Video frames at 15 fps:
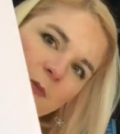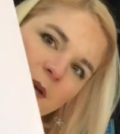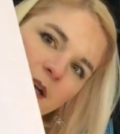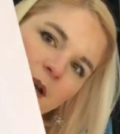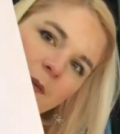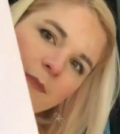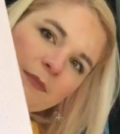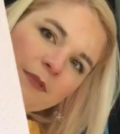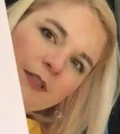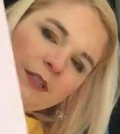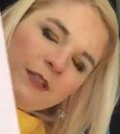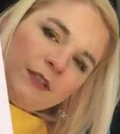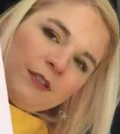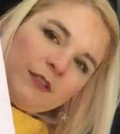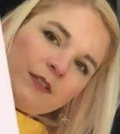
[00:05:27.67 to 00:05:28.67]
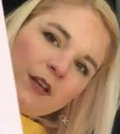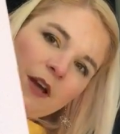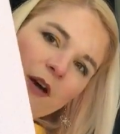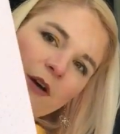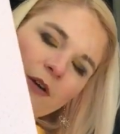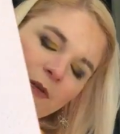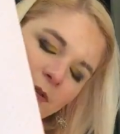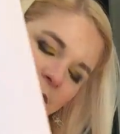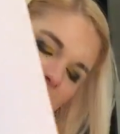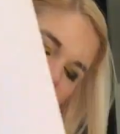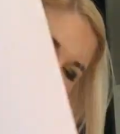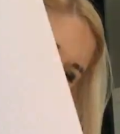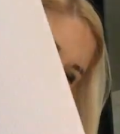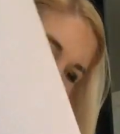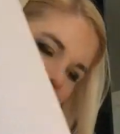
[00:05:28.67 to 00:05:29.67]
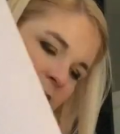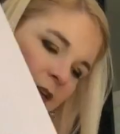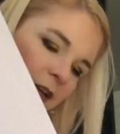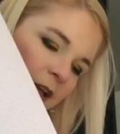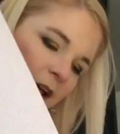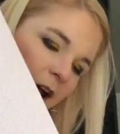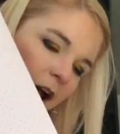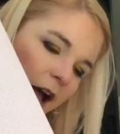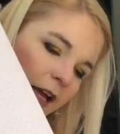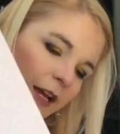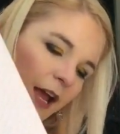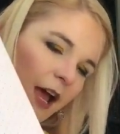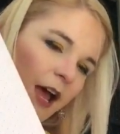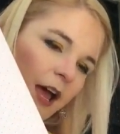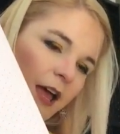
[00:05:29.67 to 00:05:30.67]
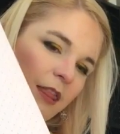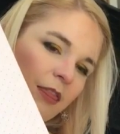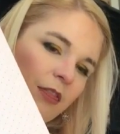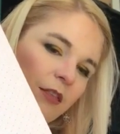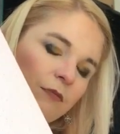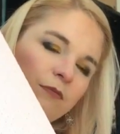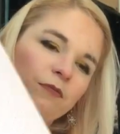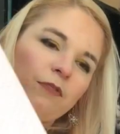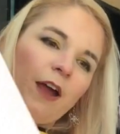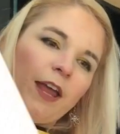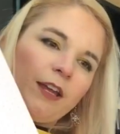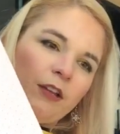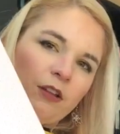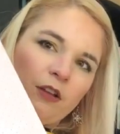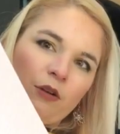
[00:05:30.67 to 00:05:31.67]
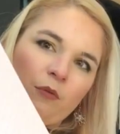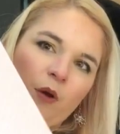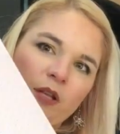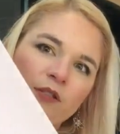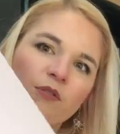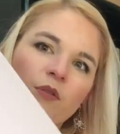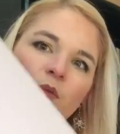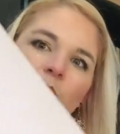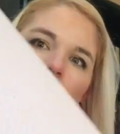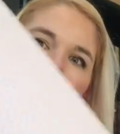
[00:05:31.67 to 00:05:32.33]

open it up. So I got the regular one. So the